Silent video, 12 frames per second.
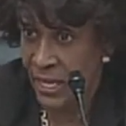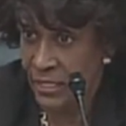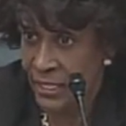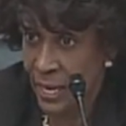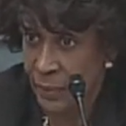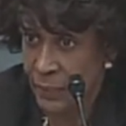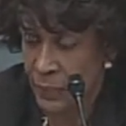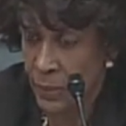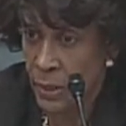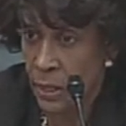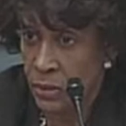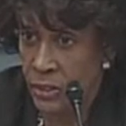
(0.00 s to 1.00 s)
the attempt
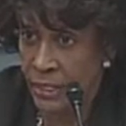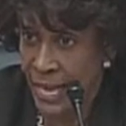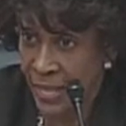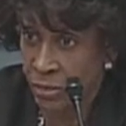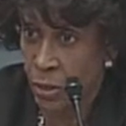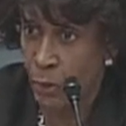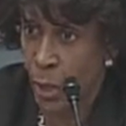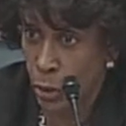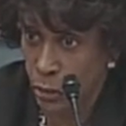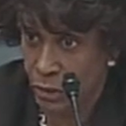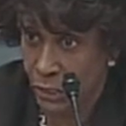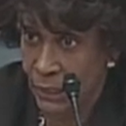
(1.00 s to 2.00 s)
to get the
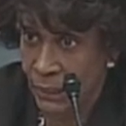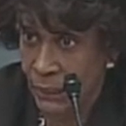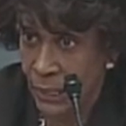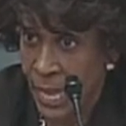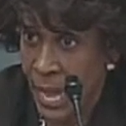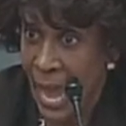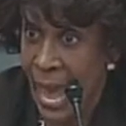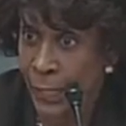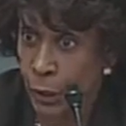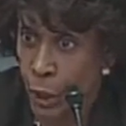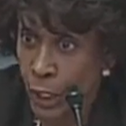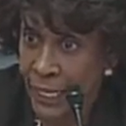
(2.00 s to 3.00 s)
merger
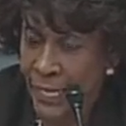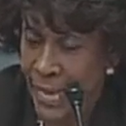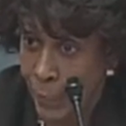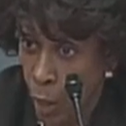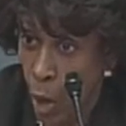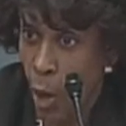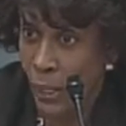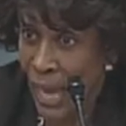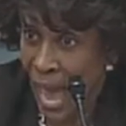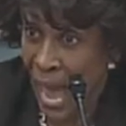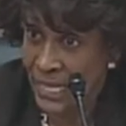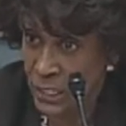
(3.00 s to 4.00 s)
and looking at all
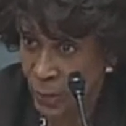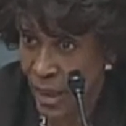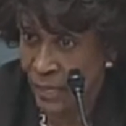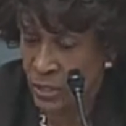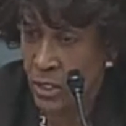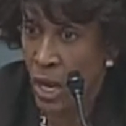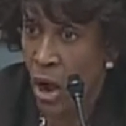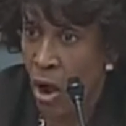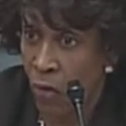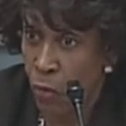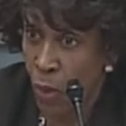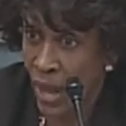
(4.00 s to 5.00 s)
aspects
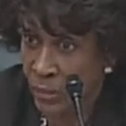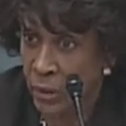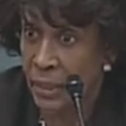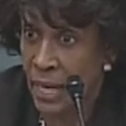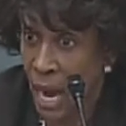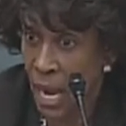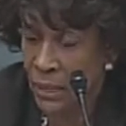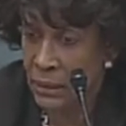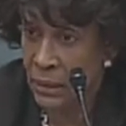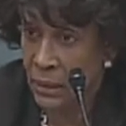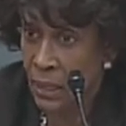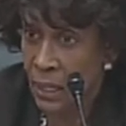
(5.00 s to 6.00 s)
of whether or
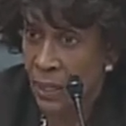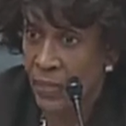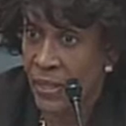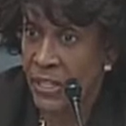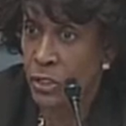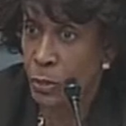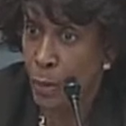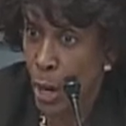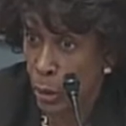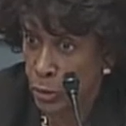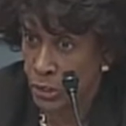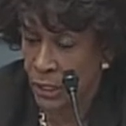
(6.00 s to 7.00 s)
not this
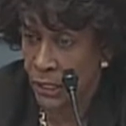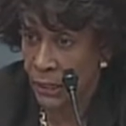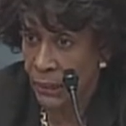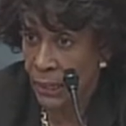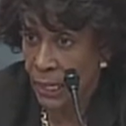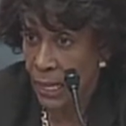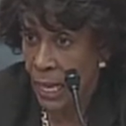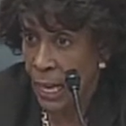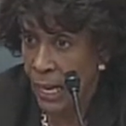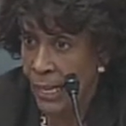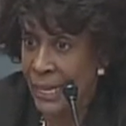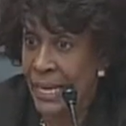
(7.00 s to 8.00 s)
merger
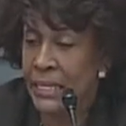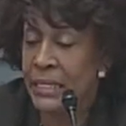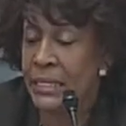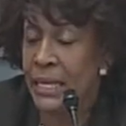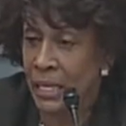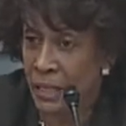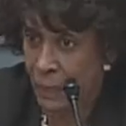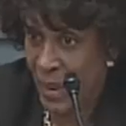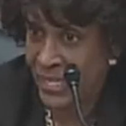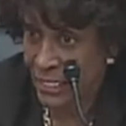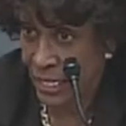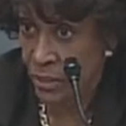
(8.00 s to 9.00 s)
is in the
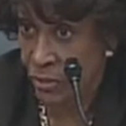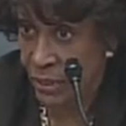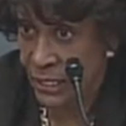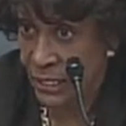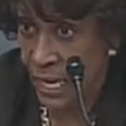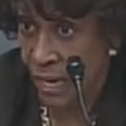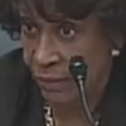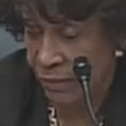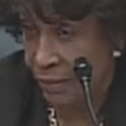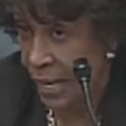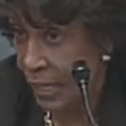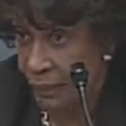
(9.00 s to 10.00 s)
best interest
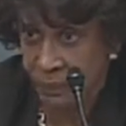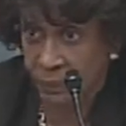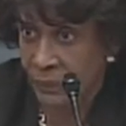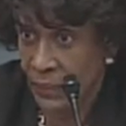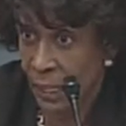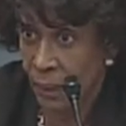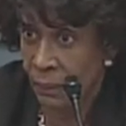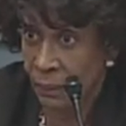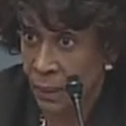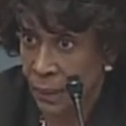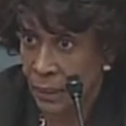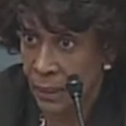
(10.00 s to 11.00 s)
of,
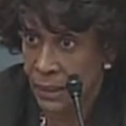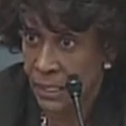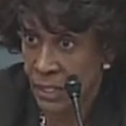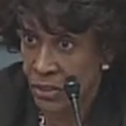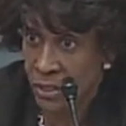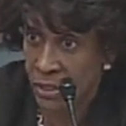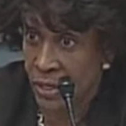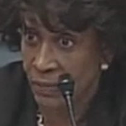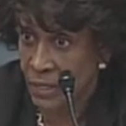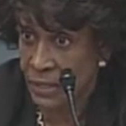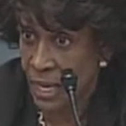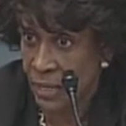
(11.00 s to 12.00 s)
the citizens
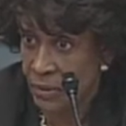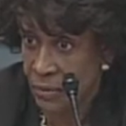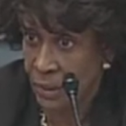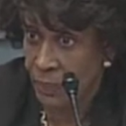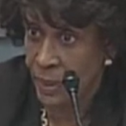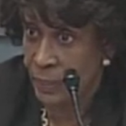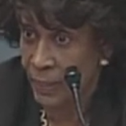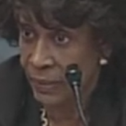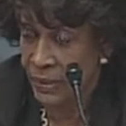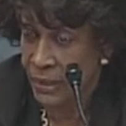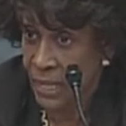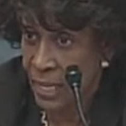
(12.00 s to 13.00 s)
of this country, the people
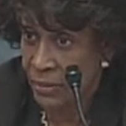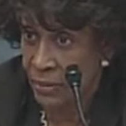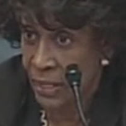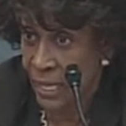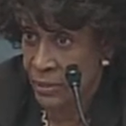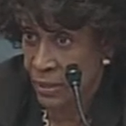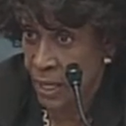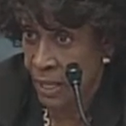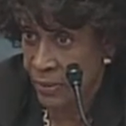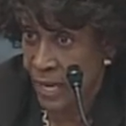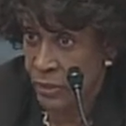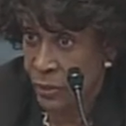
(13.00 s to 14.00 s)
of this country. That's
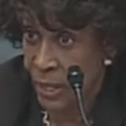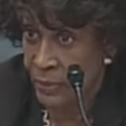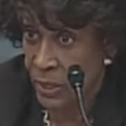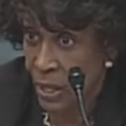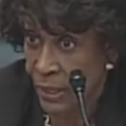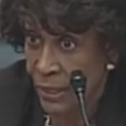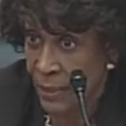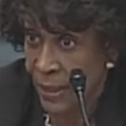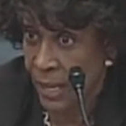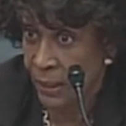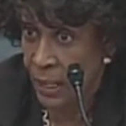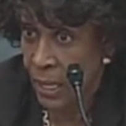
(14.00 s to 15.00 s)
what I'm talking
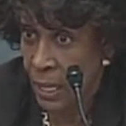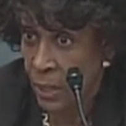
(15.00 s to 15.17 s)
about.